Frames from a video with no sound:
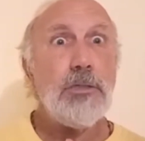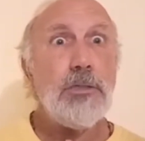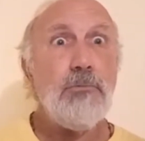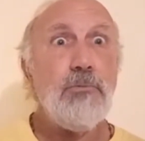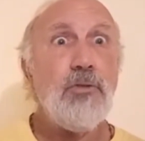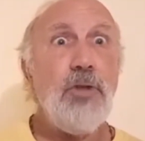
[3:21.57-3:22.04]

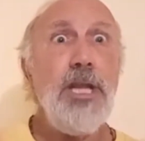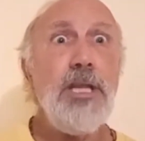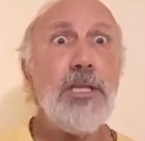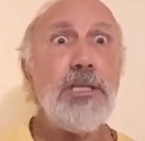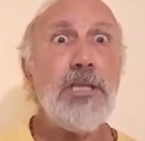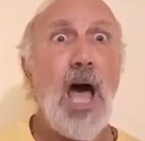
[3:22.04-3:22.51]

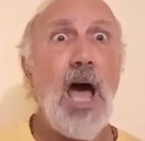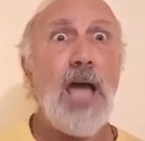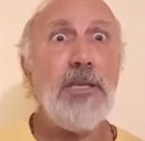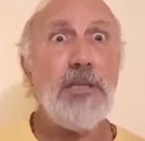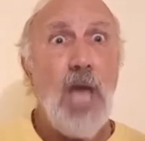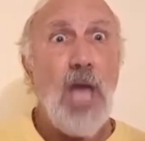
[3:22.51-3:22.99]

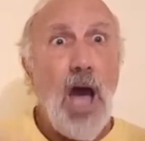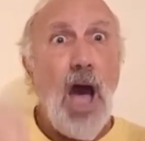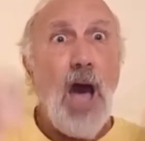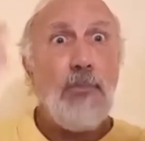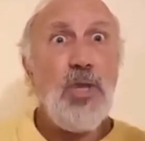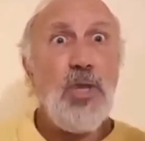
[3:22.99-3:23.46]
Criticize
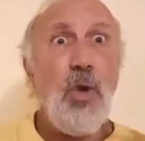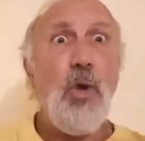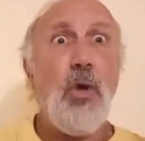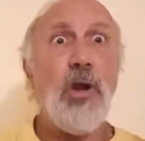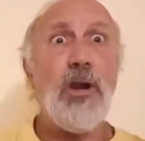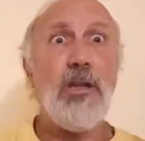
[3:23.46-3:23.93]
a
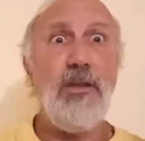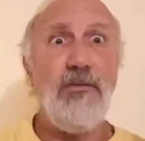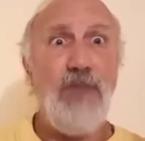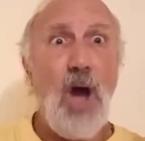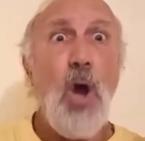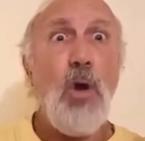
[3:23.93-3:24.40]
pure
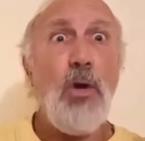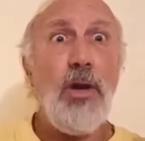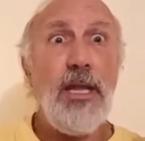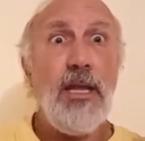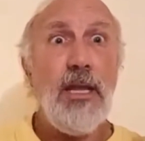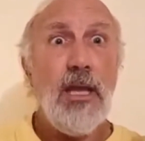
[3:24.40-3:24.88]

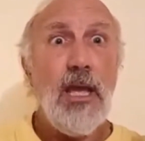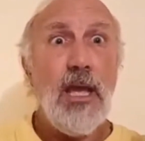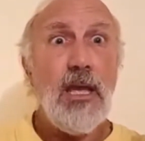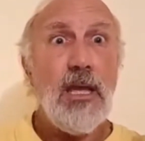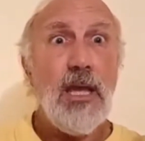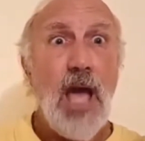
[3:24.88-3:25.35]
devotee.
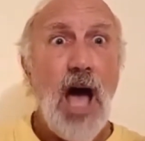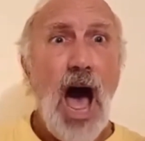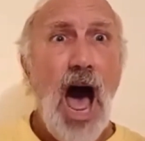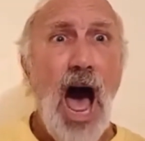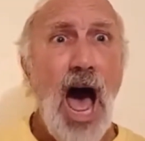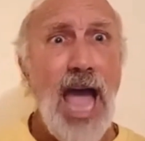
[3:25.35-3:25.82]

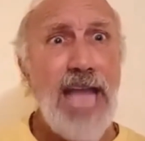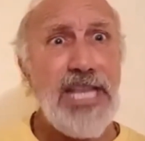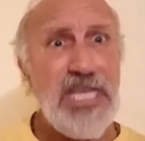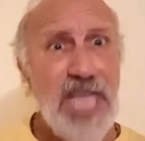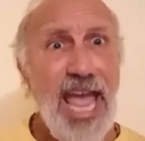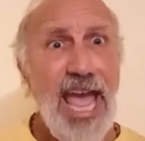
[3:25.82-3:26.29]

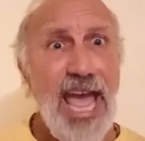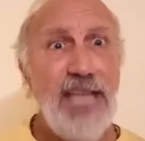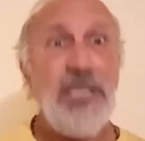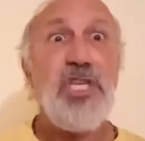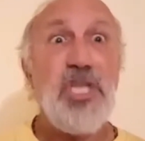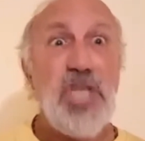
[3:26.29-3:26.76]
I
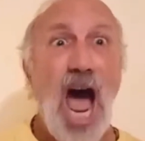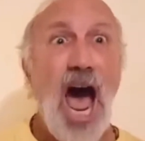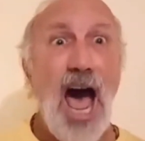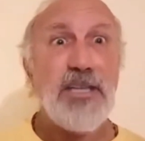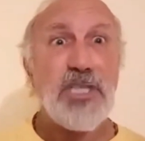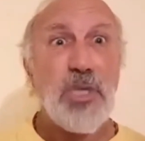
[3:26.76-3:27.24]
did
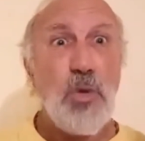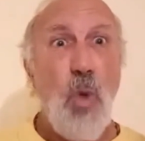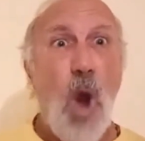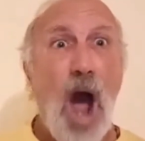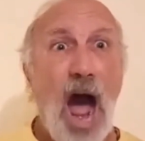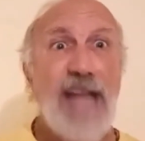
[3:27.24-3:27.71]
just
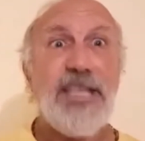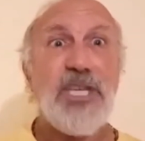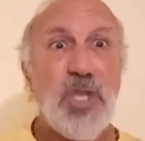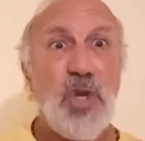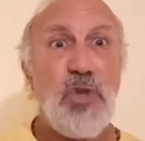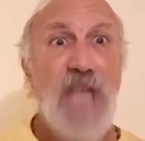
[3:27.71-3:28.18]
what
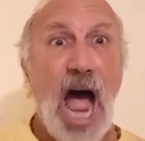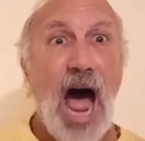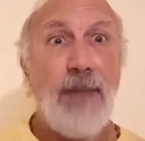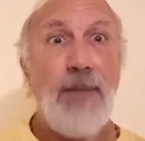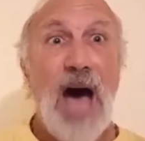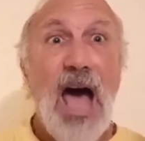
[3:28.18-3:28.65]

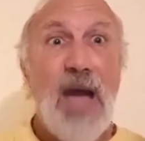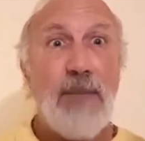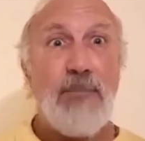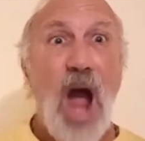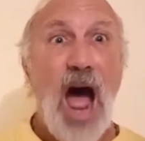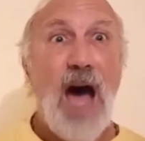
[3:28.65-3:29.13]

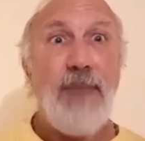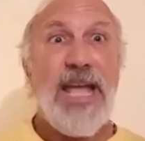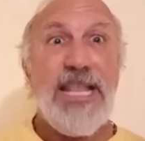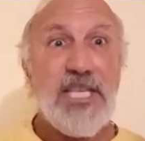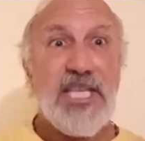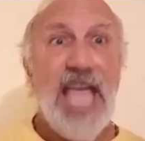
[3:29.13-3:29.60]
Sudama
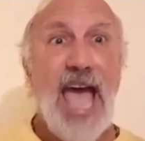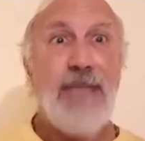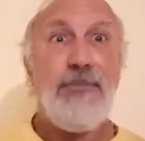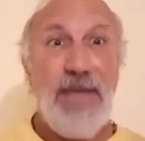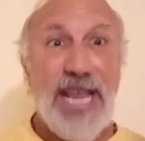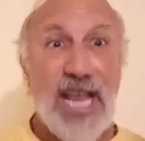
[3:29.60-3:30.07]
Brahman
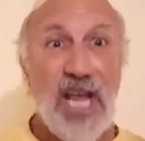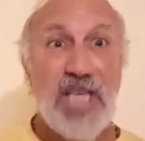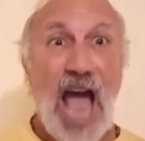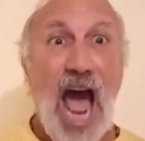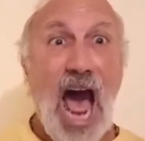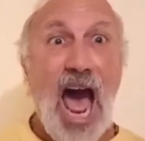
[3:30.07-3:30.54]
said because
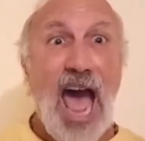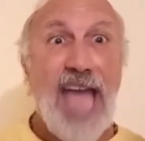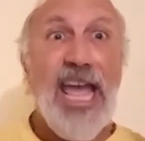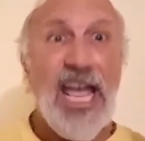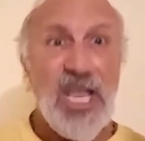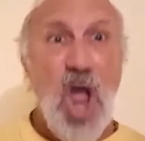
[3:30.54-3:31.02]
I
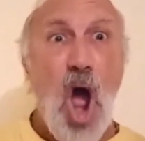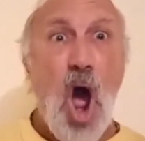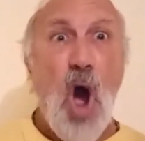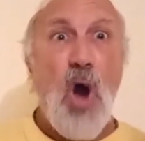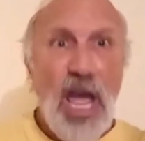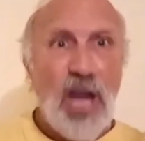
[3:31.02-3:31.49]

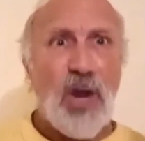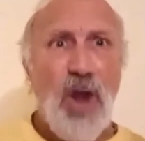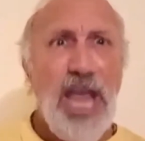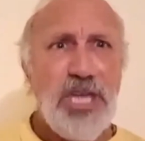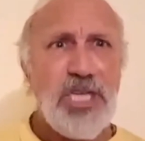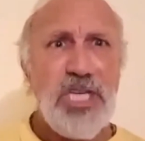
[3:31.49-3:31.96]
know
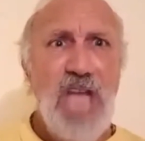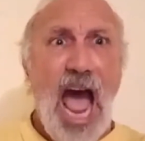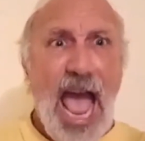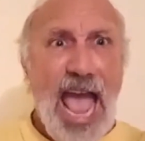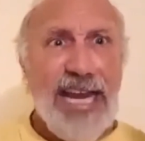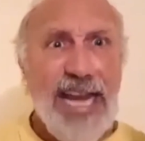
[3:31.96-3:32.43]
Krishna
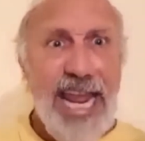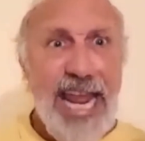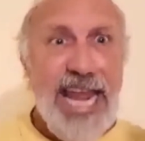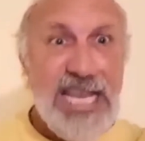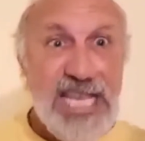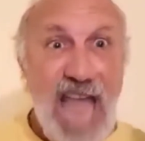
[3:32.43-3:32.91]
and
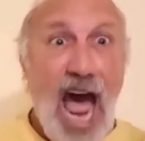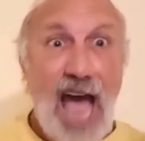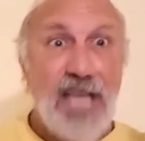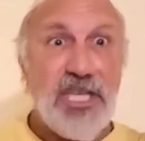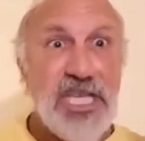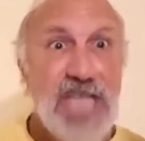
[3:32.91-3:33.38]
he
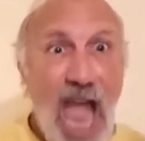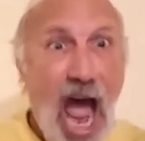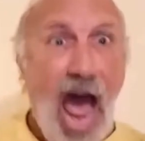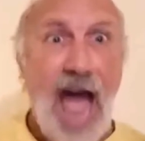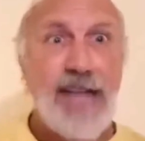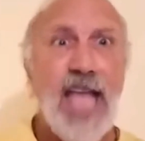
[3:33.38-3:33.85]
does
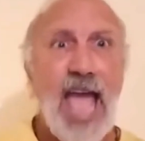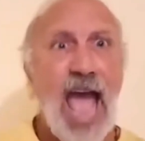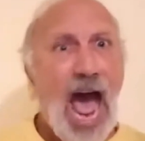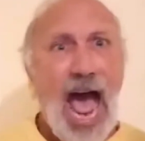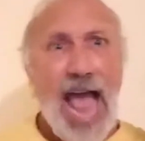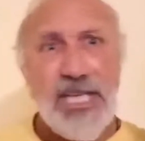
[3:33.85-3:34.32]
not.
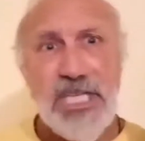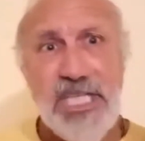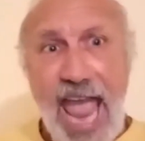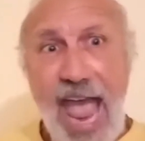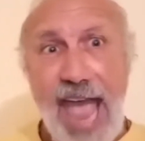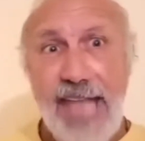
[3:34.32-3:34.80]
I
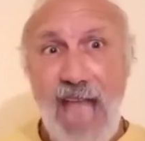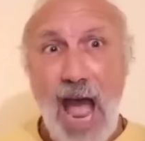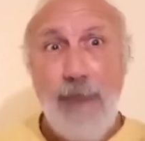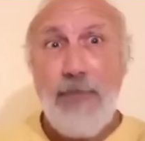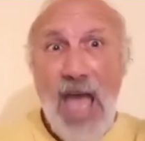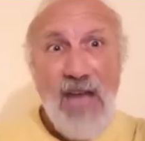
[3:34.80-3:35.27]
stand
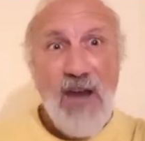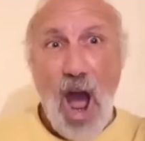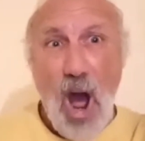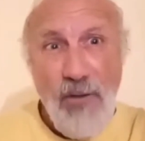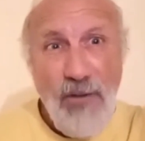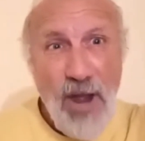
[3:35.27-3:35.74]
up
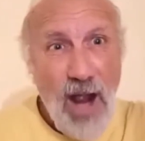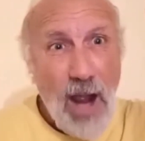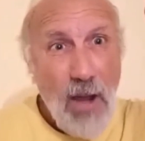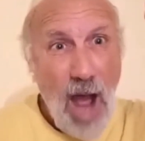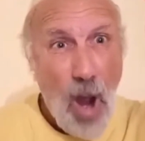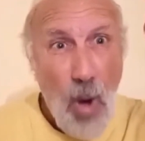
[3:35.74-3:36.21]
over
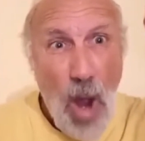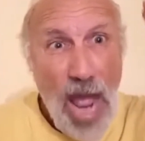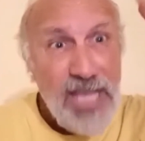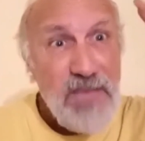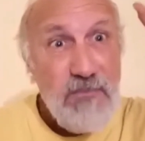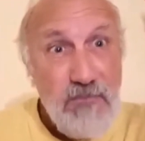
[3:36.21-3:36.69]

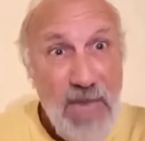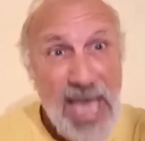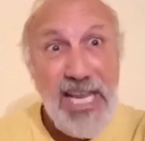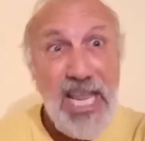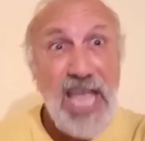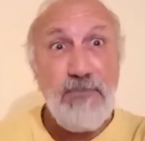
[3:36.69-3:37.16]
1
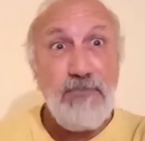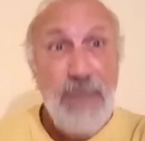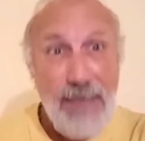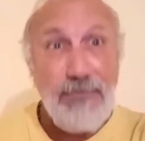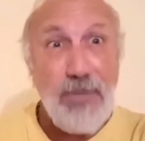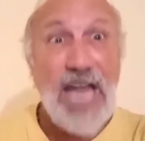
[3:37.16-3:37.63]
million
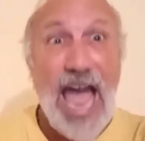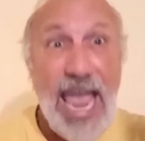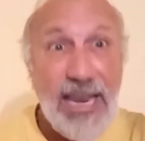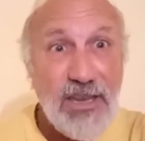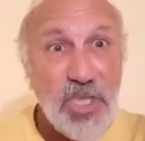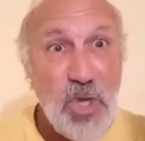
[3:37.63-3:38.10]
people
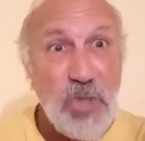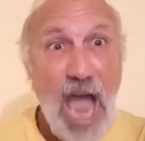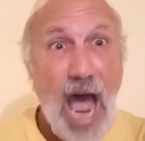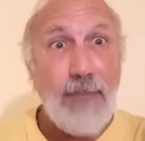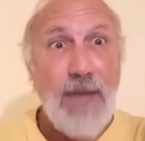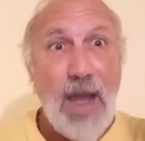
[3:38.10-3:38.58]
like
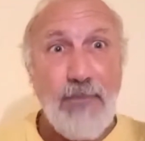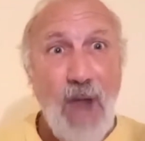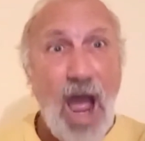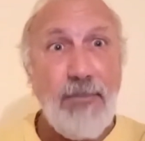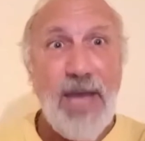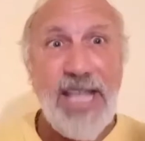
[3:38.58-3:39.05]
Sudama
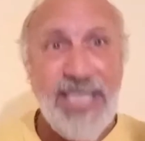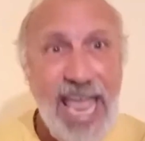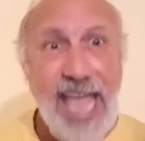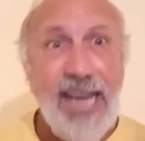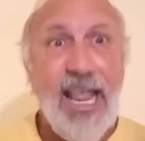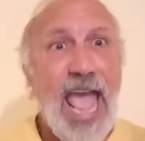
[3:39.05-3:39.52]
Brahman
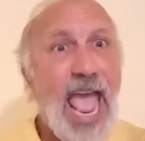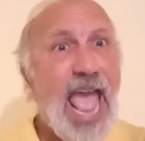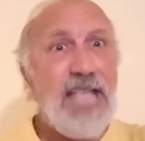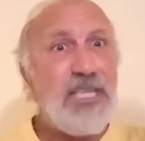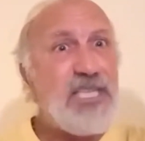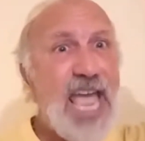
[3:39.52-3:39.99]
did
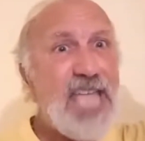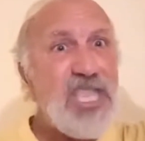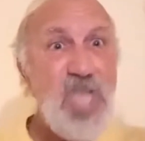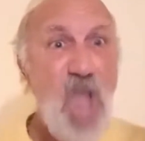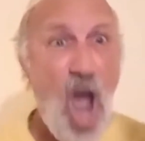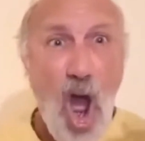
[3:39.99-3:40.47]
and
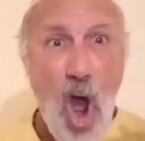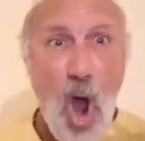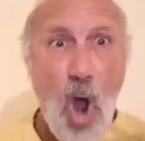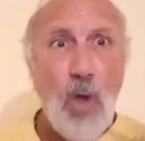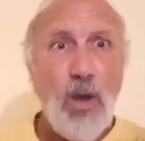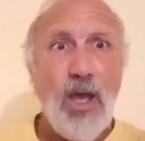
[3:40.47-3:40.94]
said,
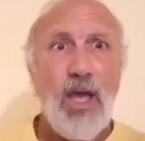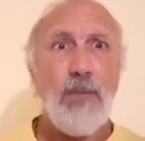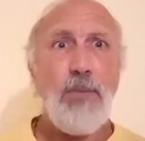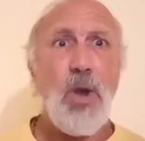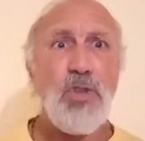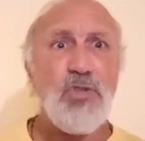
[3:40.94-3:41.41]

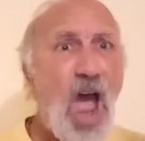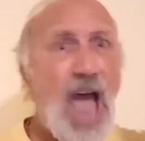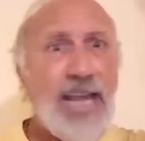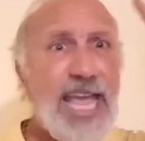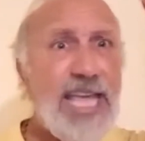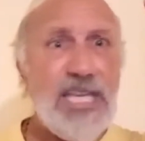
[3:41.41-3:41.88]
no,
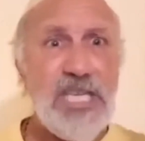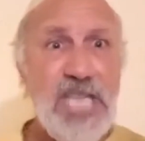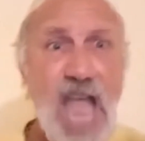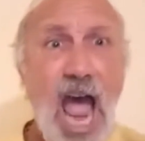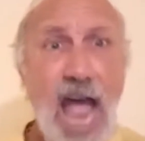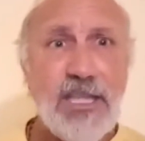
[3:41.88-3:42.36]
Pundraka is
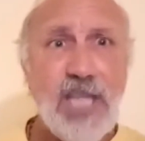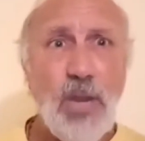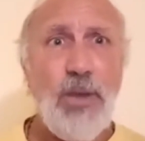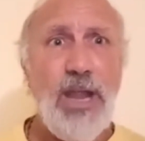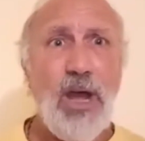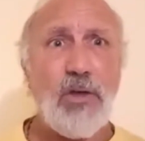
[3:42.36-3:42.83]
not the
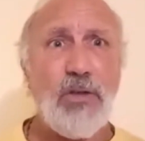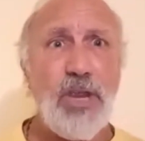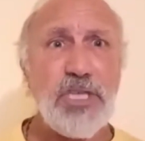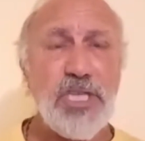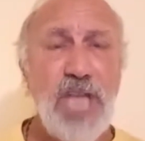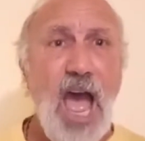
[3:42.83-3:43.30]
real
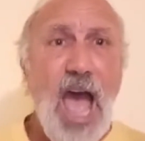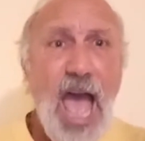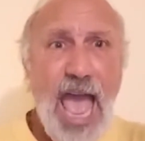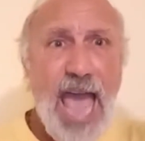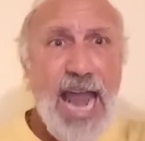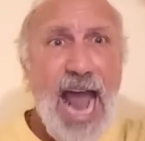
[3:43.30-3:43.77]
Krishna.
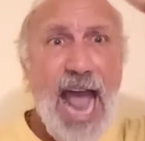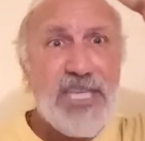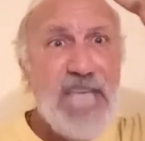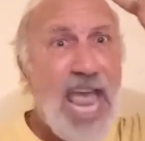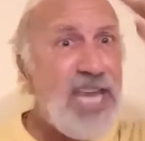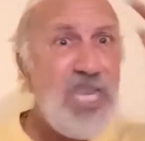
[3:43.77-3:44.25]
And I
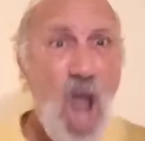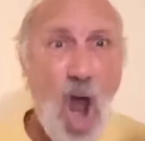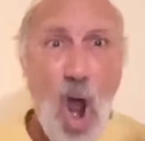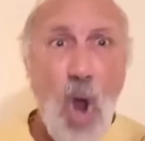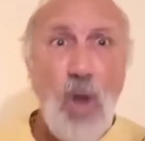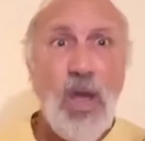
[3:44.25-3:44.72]
say,
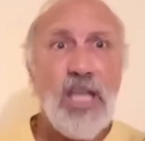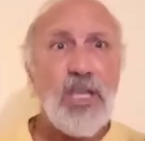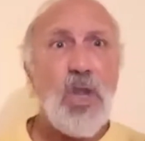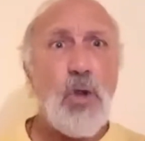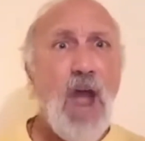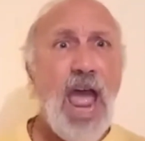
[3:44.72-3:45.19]
no,
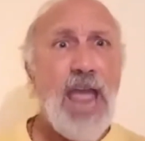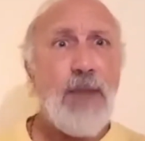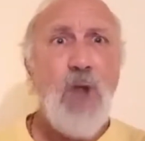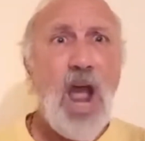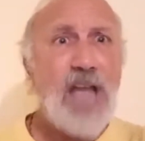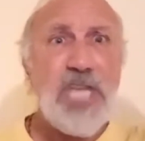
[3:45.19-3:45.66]
Narayana
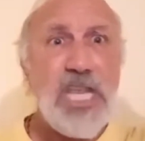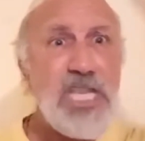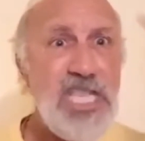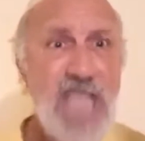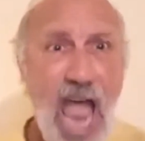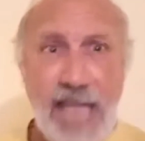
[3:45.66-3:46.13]
Maharaj is
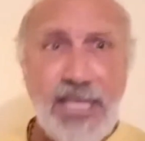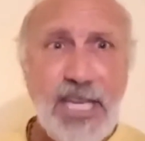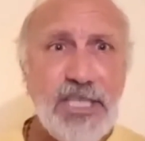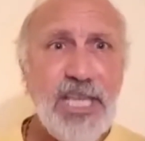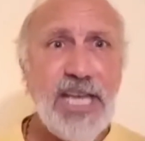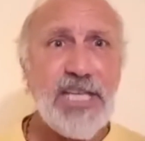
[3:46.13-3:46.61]
not
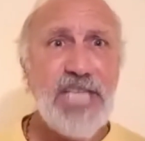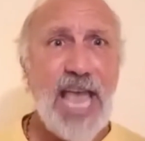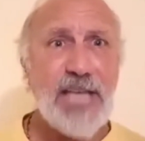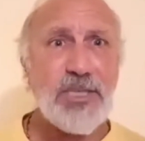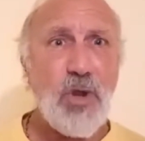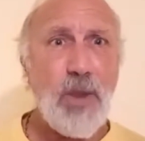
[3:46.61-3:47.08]
the
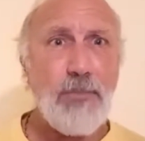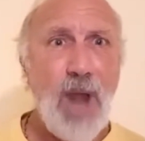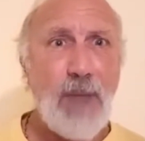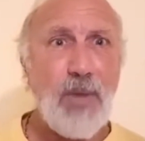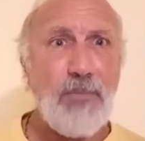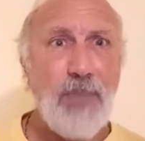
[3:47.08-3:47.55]
successor of
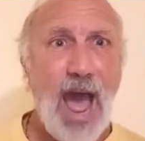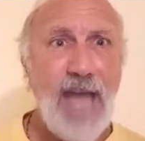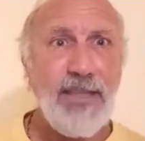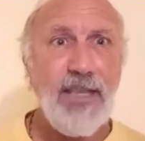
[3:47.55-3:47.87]
Prabhupada.